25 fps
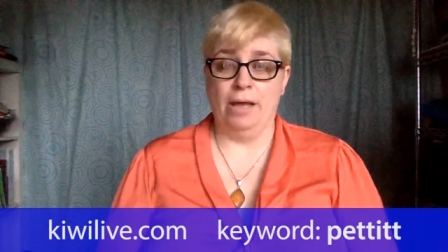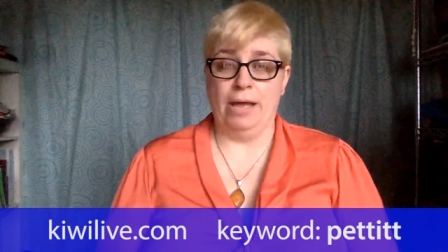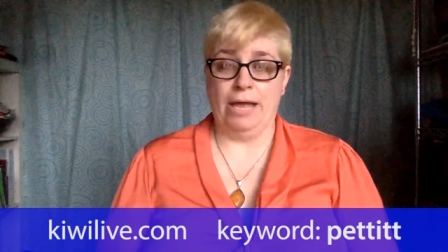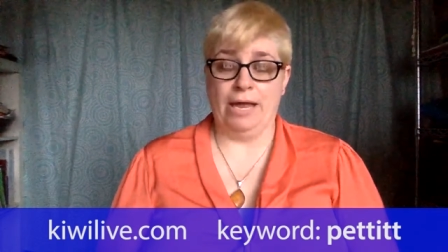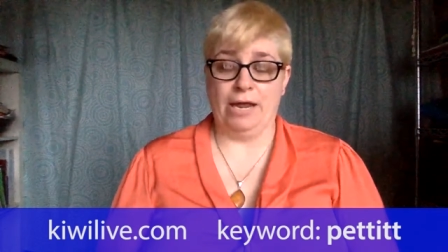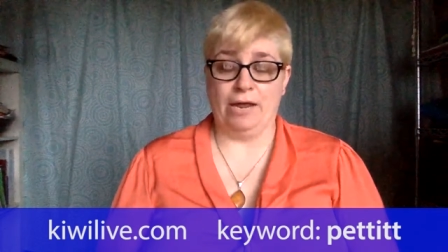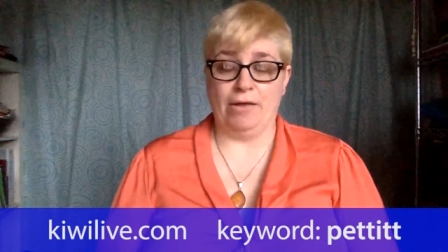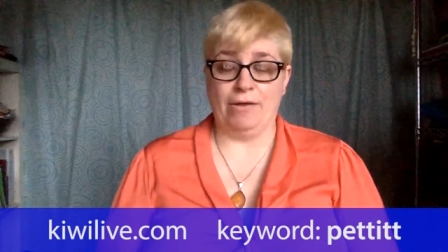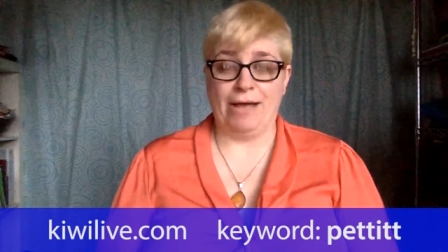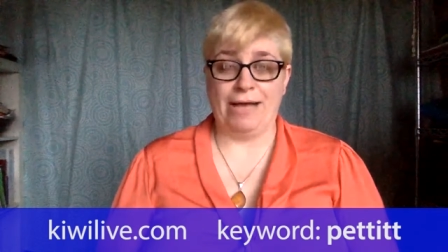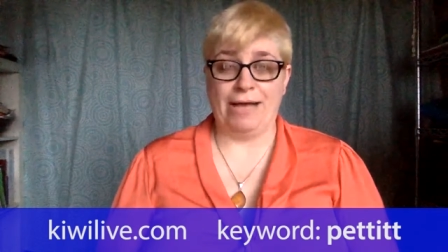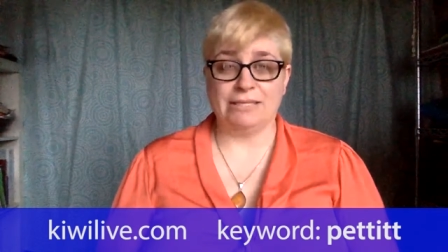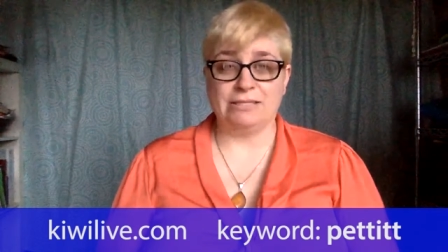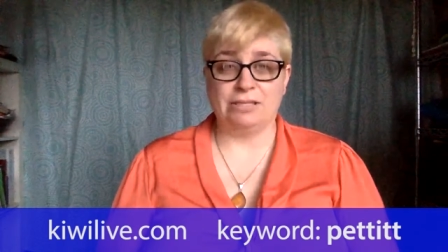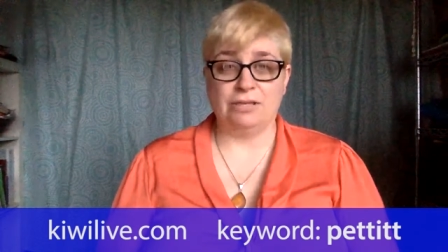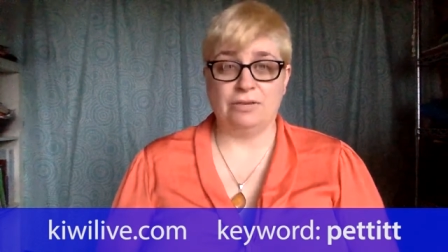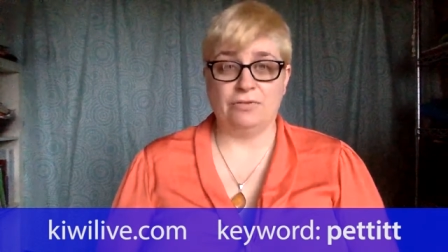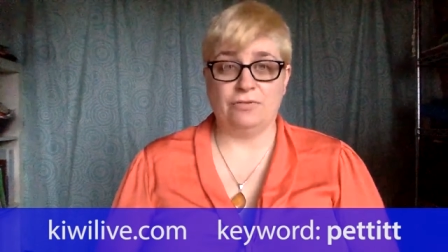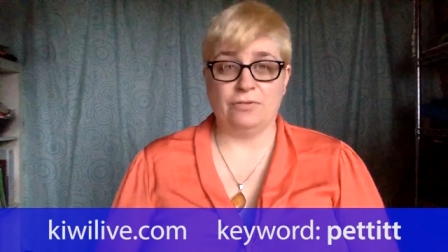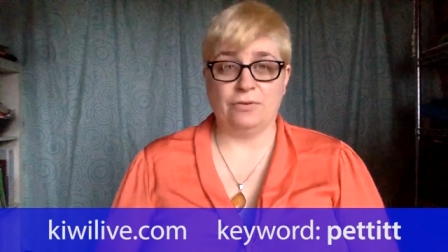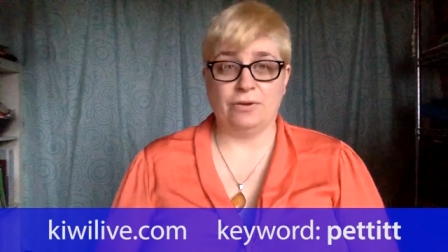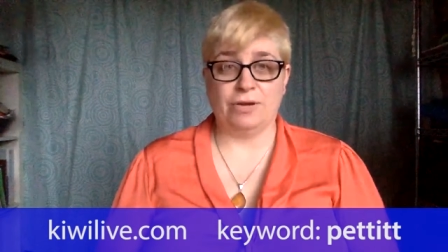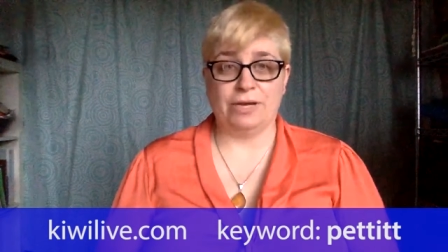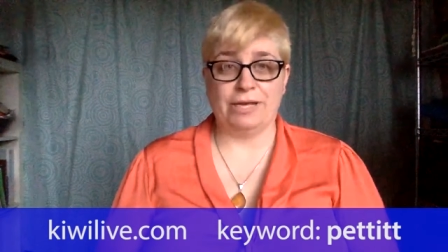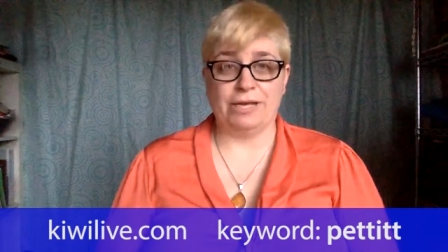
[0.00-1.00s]
It'll ask you
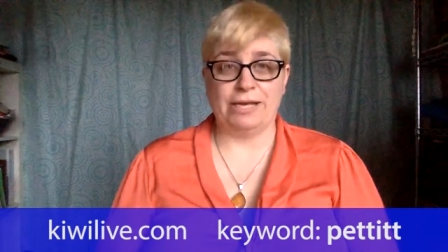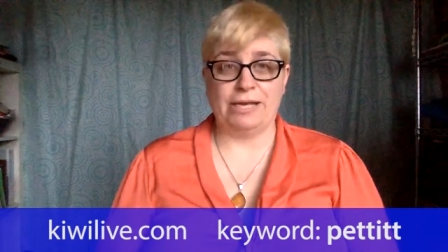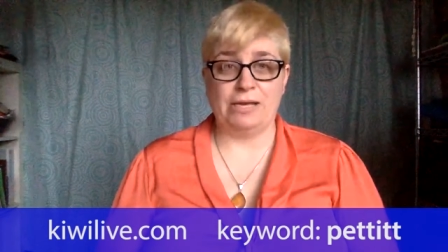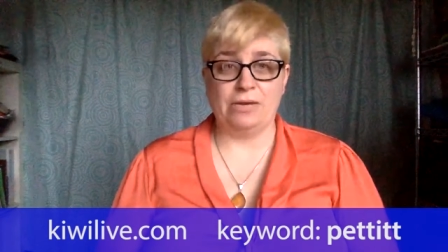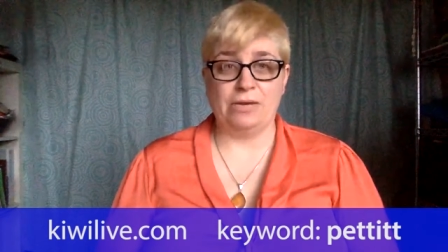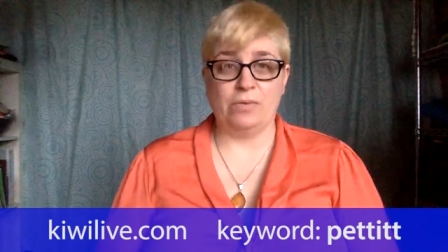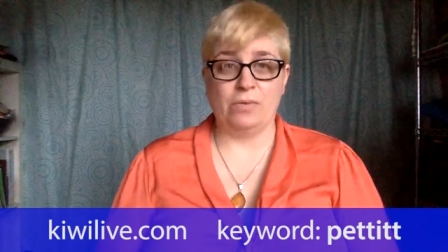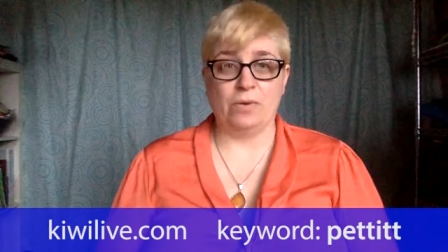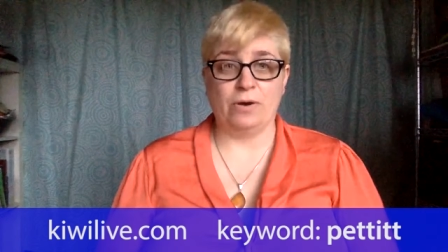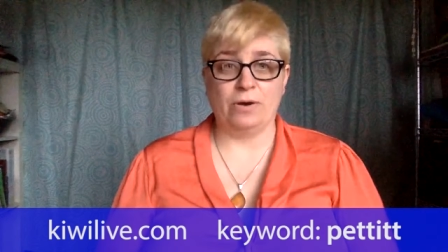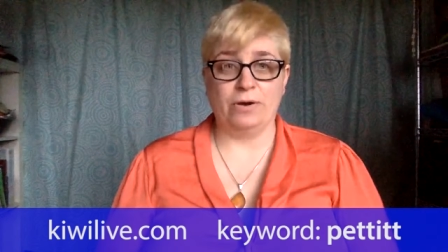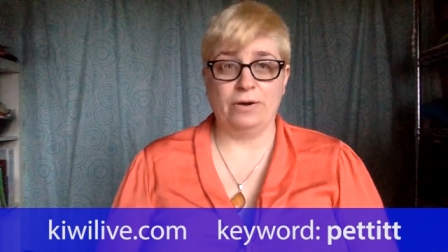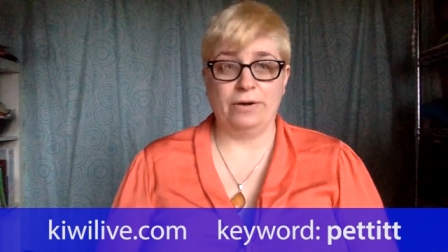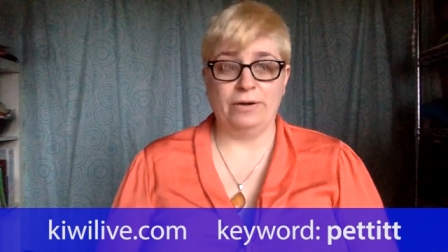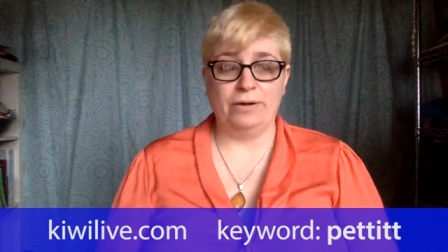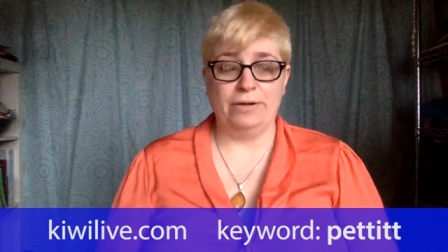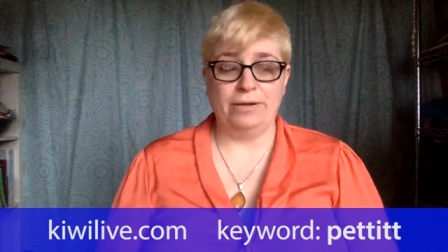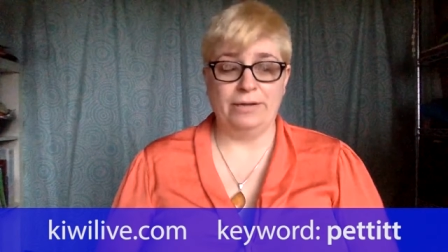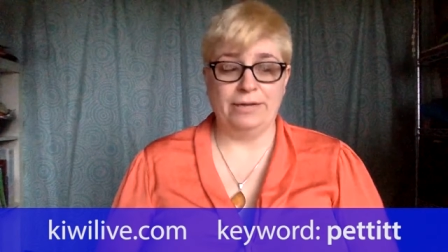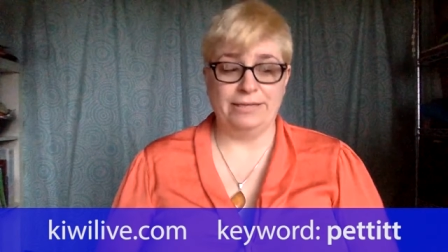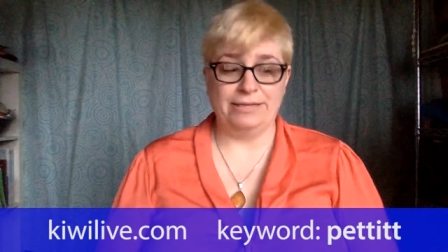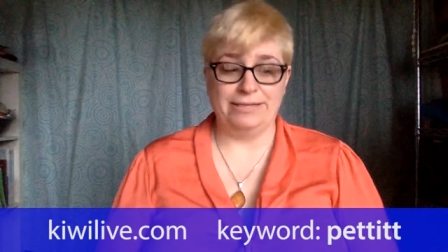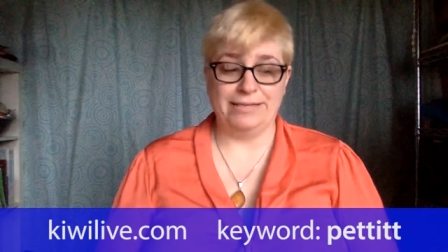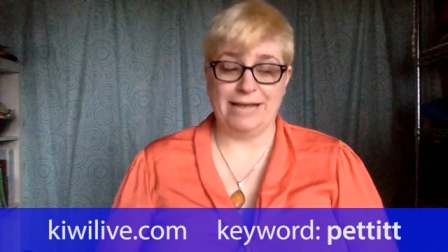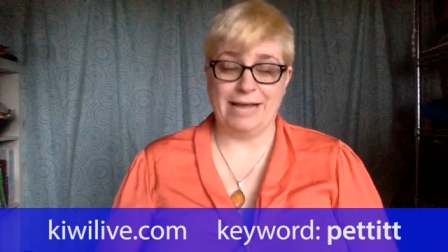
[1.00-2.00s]
for a keyword.
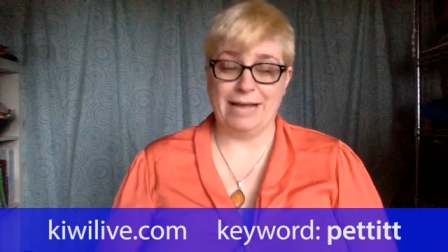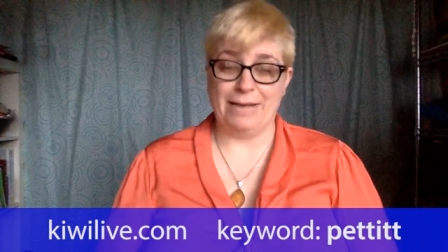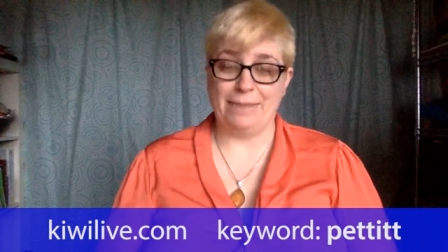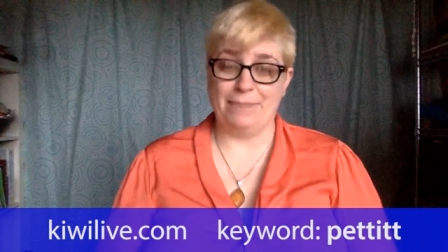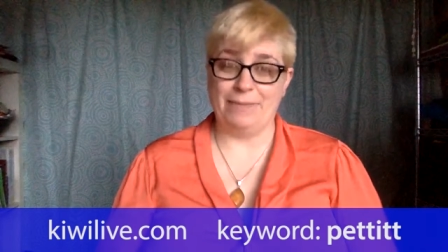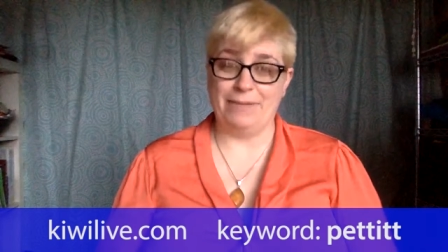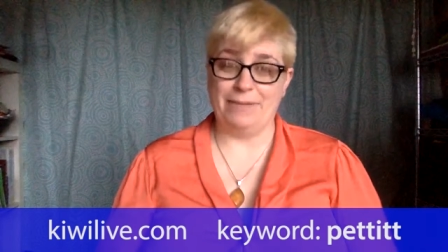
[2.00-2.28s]
Type